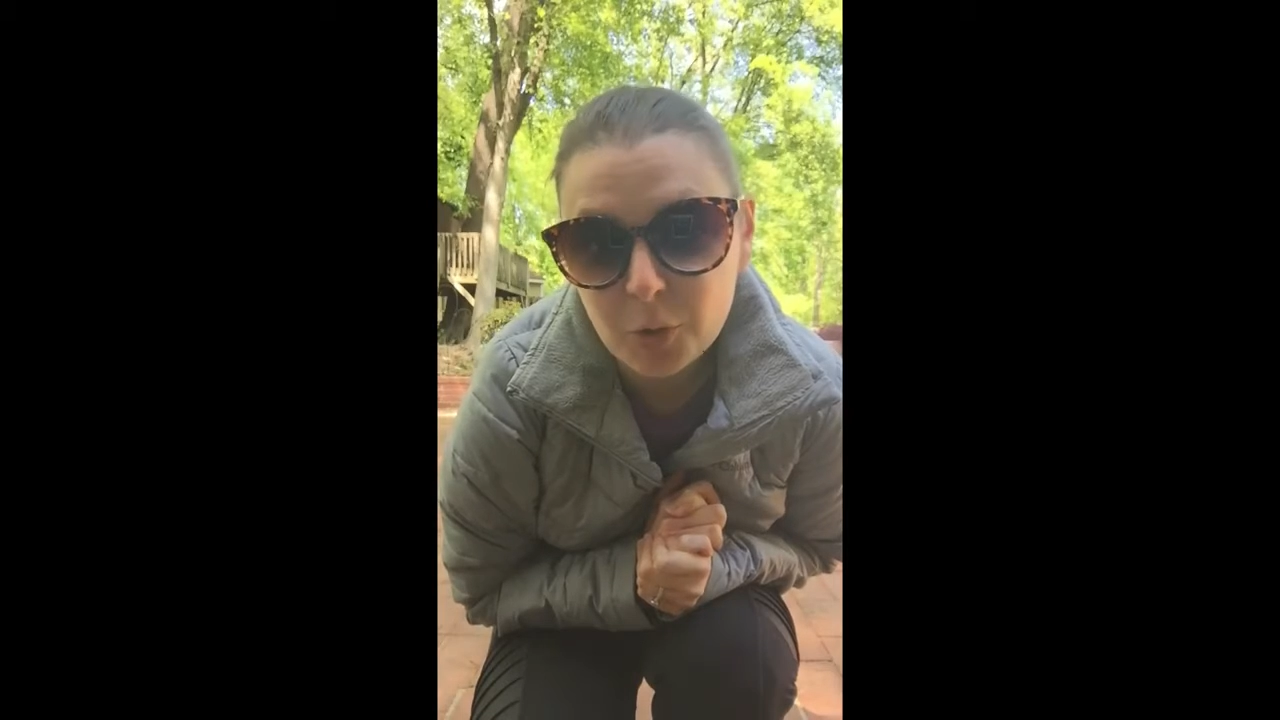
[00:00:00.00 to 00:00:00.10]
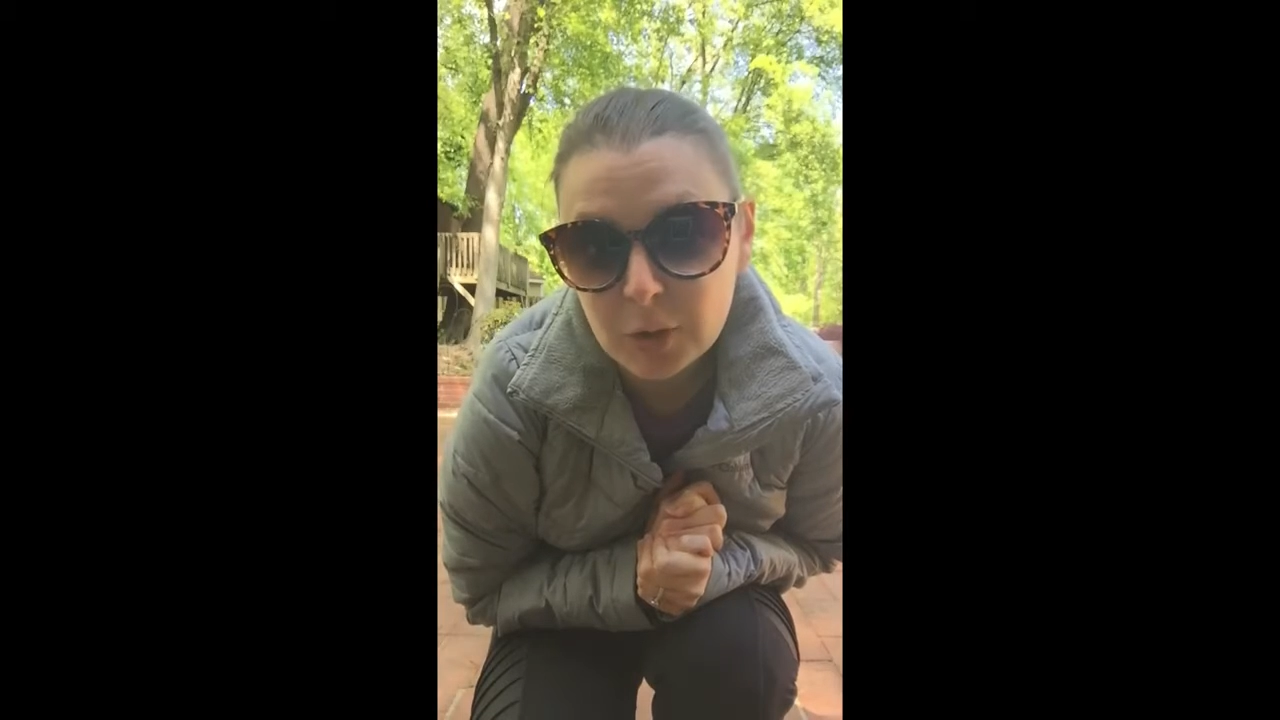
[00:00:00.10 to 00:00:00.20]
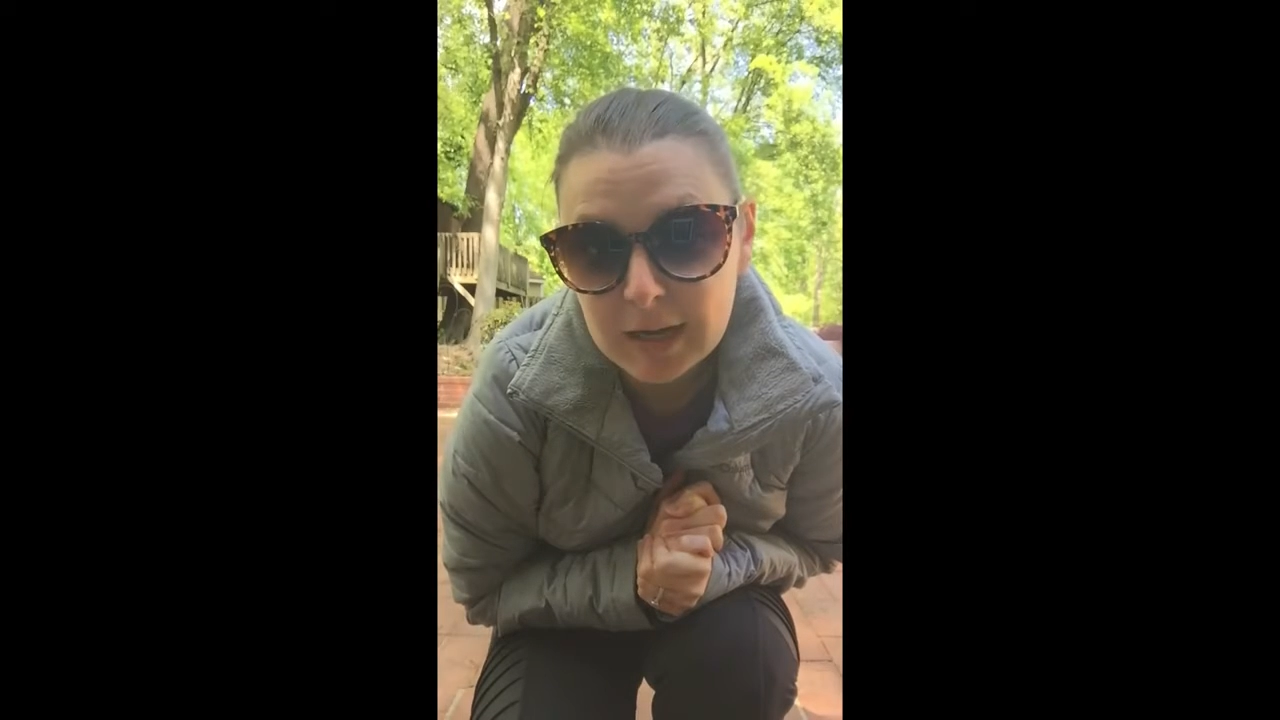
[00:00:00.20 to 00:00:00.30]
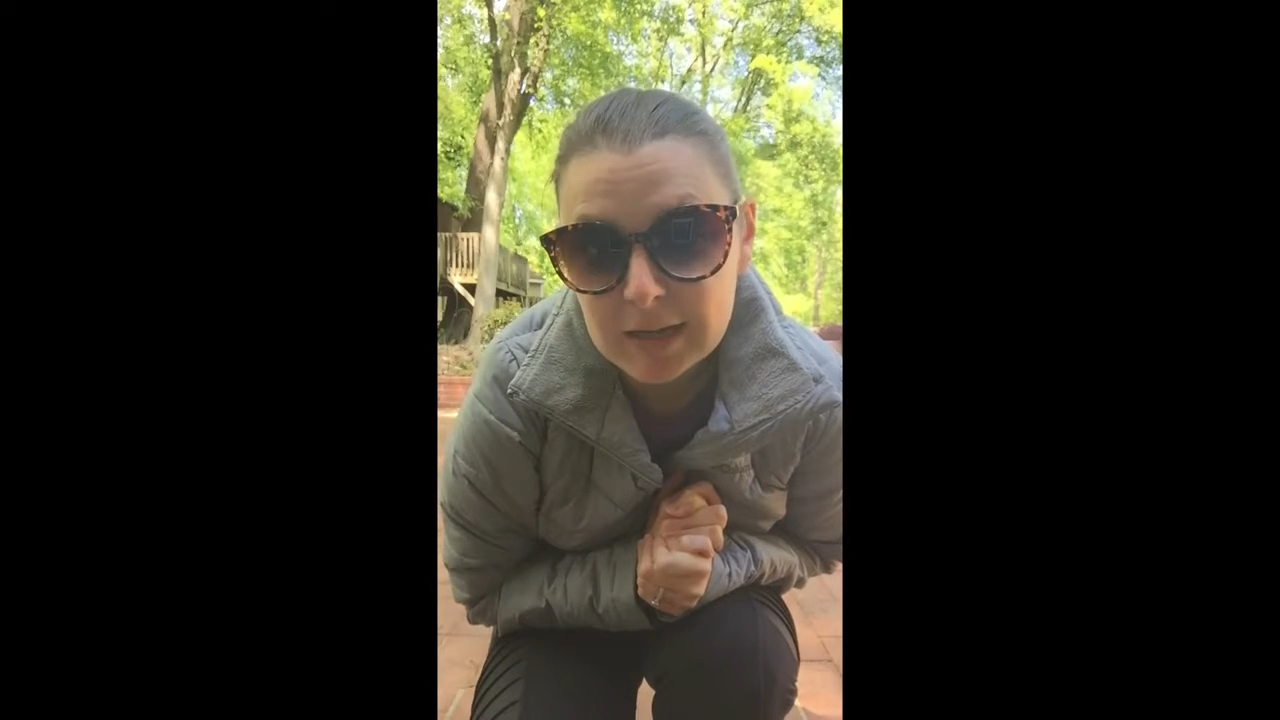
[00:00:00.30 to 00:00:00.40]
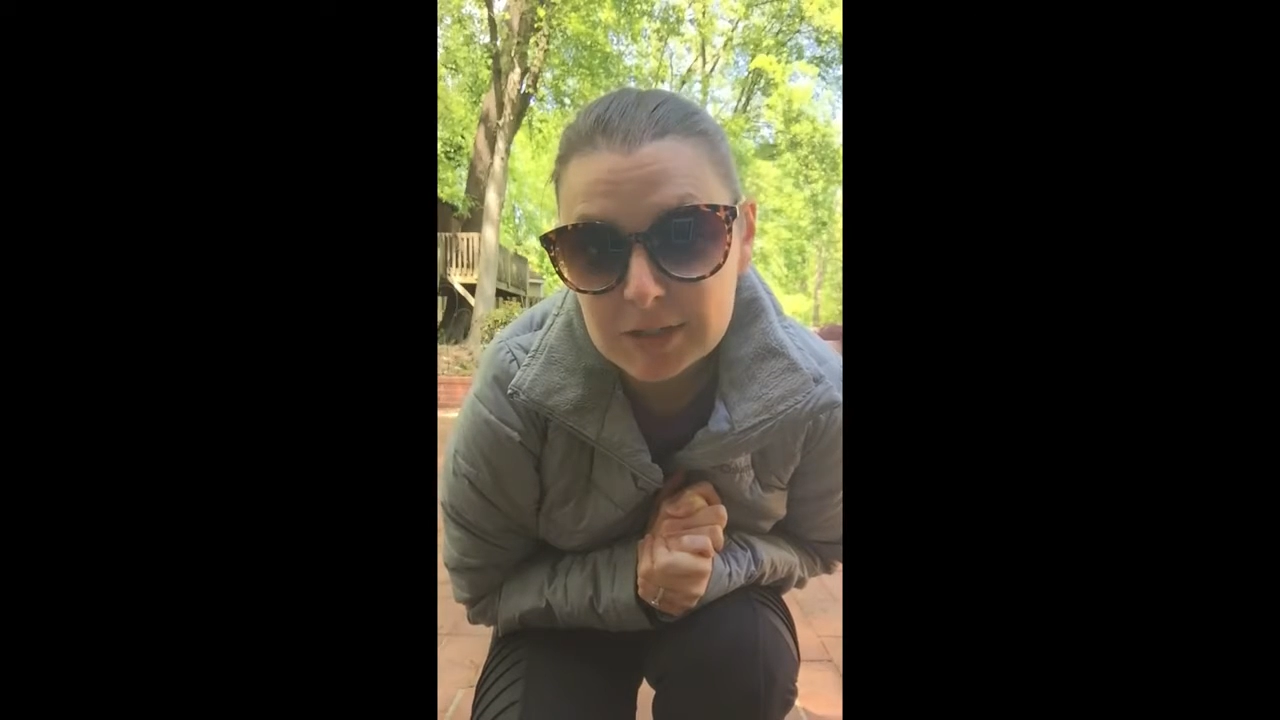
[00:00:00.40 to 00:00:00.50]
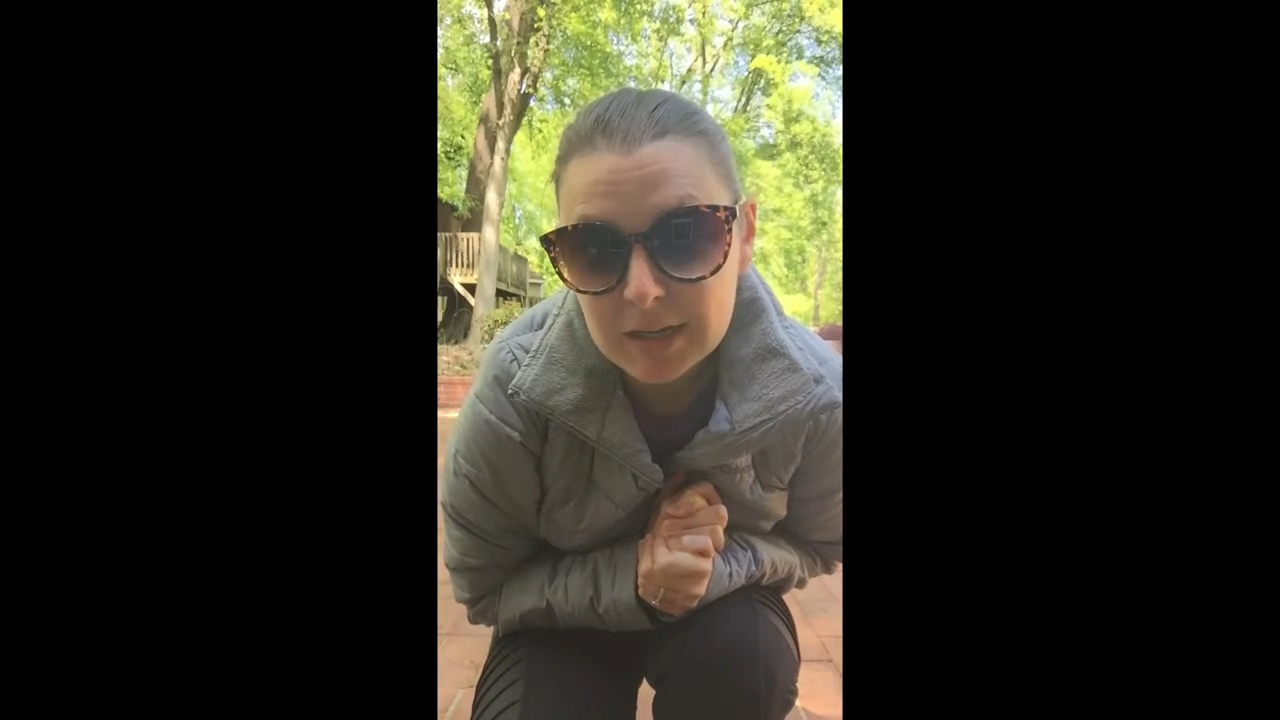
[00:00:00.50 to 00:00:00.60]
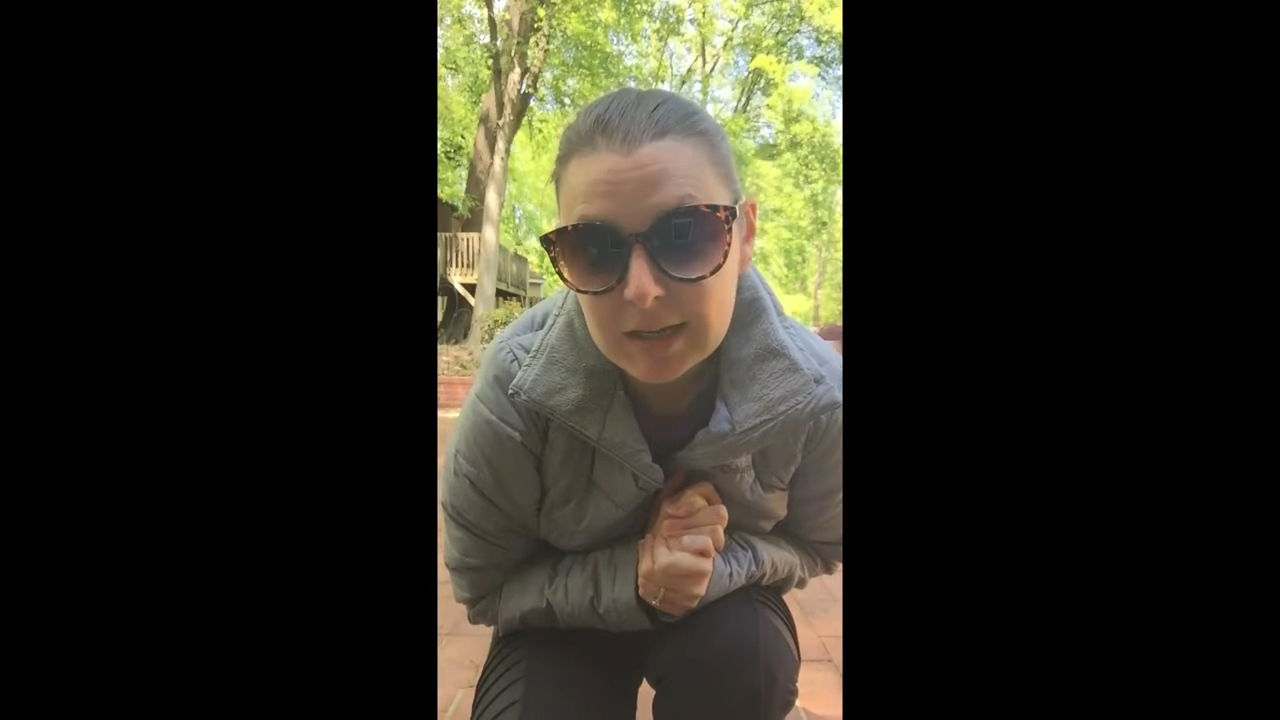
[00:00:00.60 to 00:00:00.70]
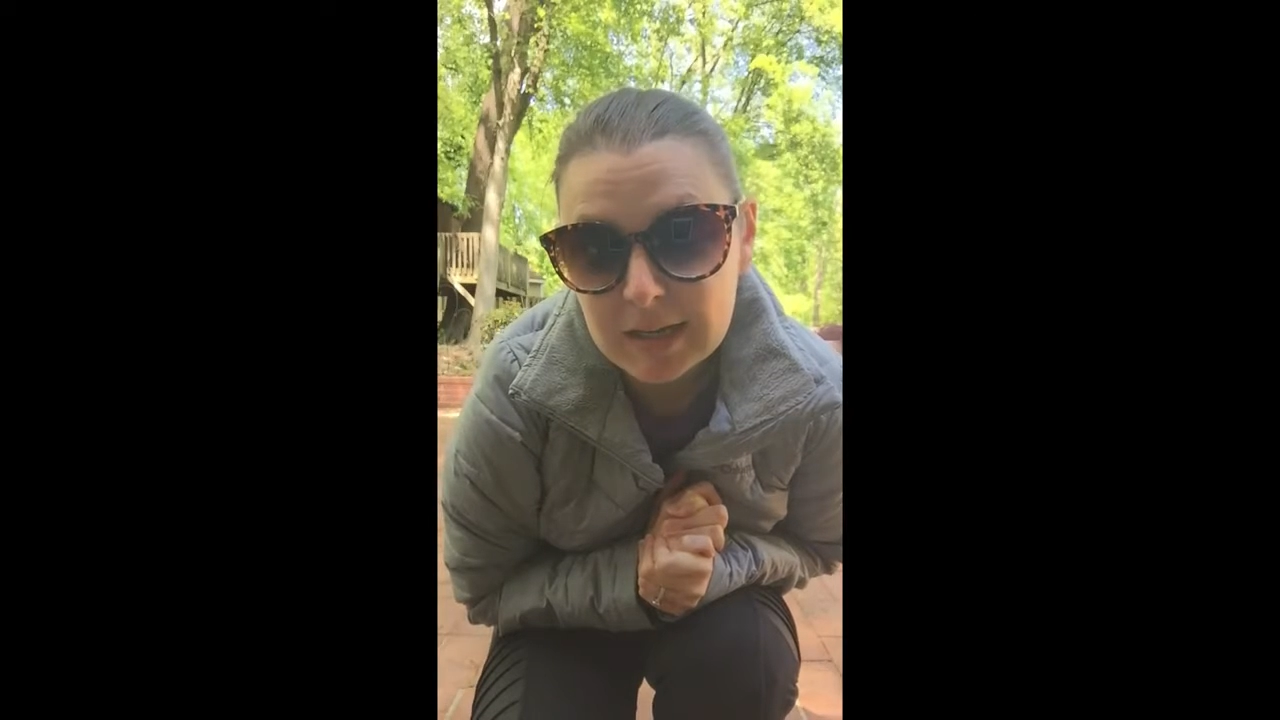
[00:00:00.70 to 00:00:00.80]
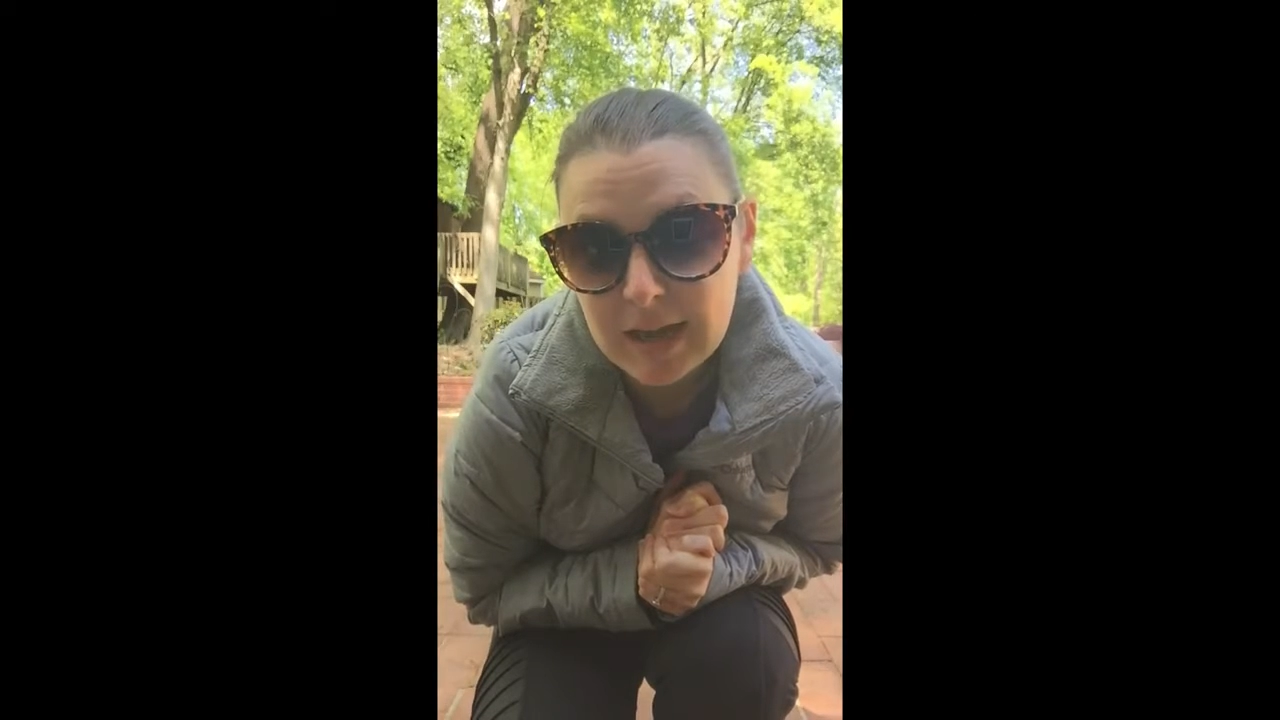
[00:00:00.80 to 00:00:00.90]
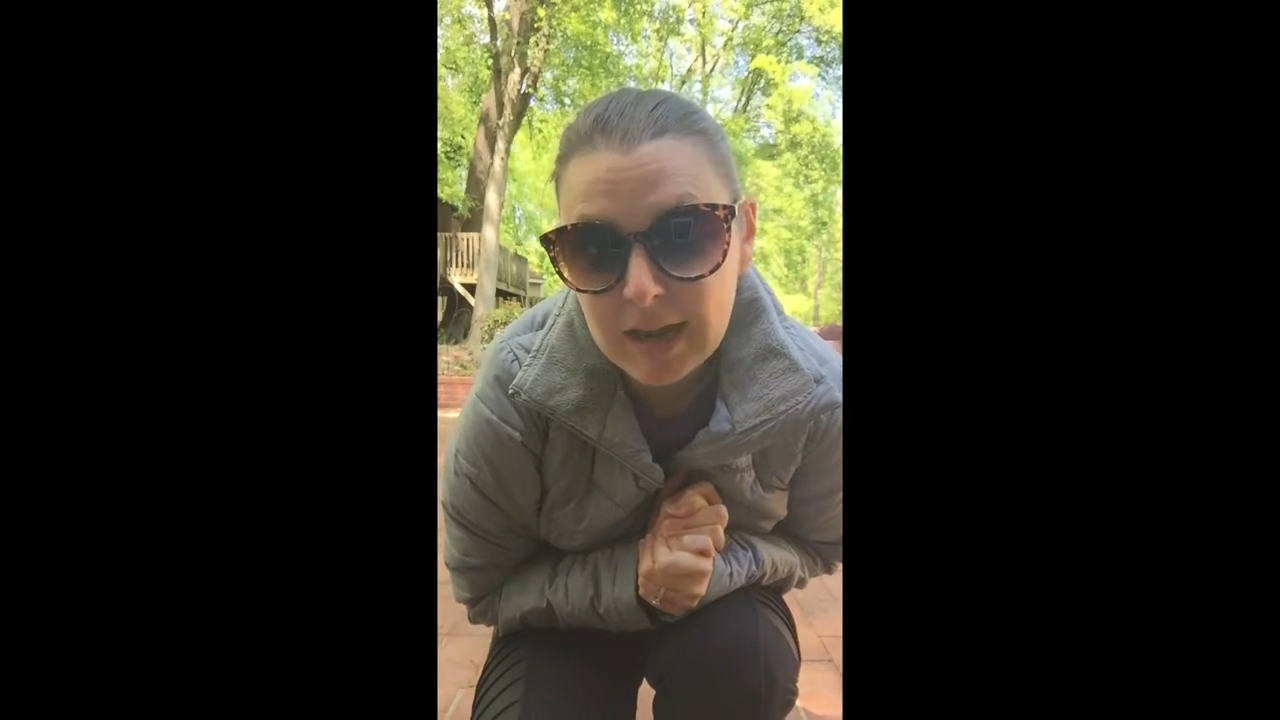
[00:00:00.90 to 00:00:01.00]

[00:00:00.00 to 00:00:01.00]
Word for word: coordination